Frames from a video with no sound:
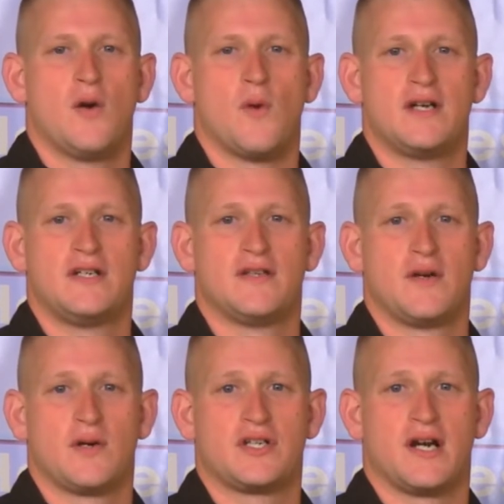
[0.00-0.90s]
wedging the
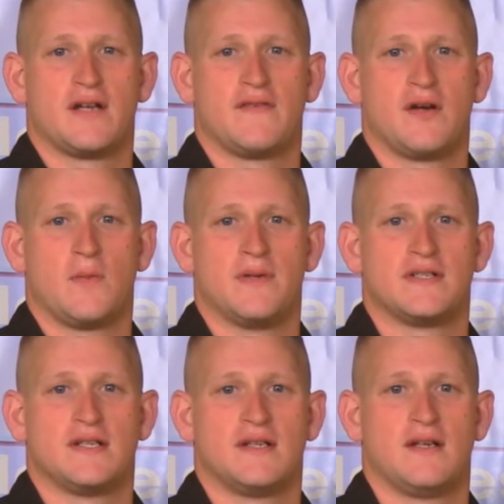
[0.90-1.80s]
door shut if it
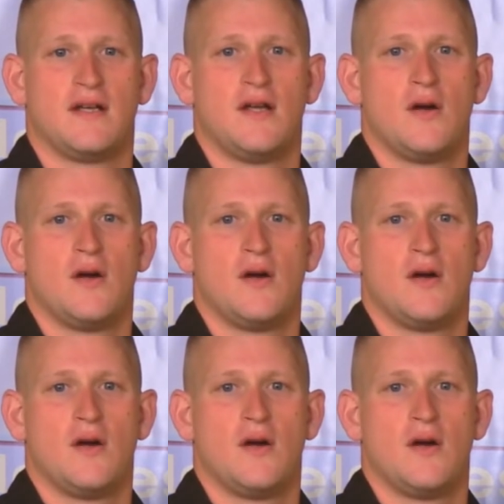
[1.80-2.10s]
opens in,